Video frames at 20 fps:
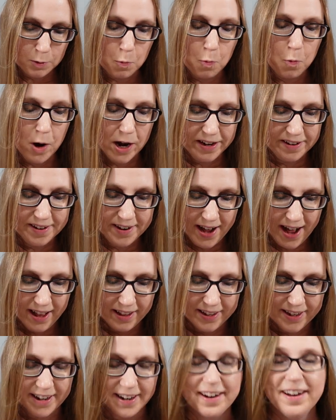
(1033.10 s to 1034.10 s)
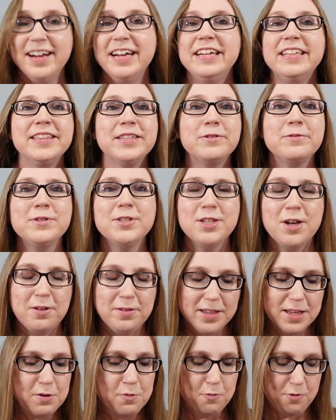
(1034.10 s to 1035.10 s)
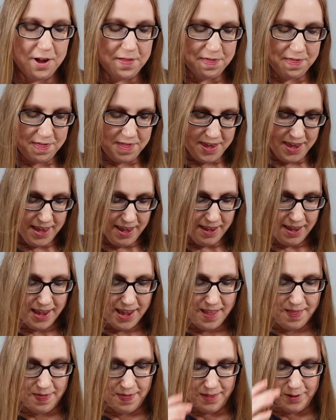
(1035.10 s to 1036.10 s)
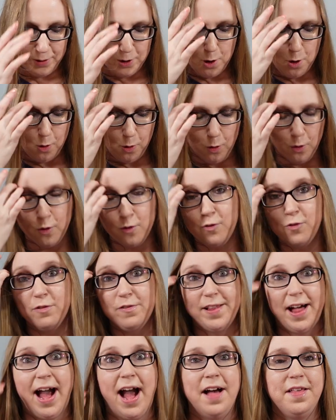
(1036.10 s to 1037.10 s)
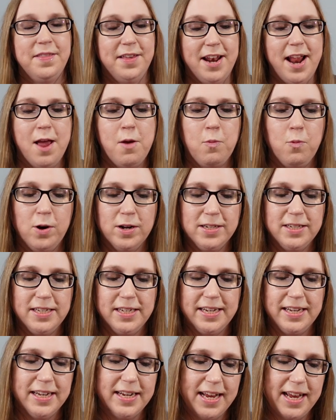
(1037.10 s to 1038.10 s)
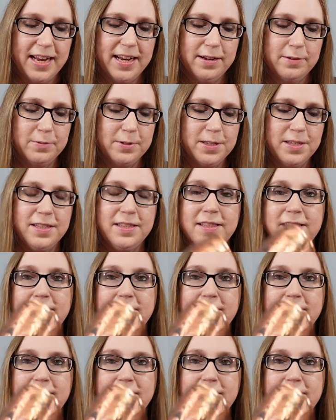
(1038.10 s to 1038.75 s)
one dollar there was only one thing in the whole flat that i wanted and it was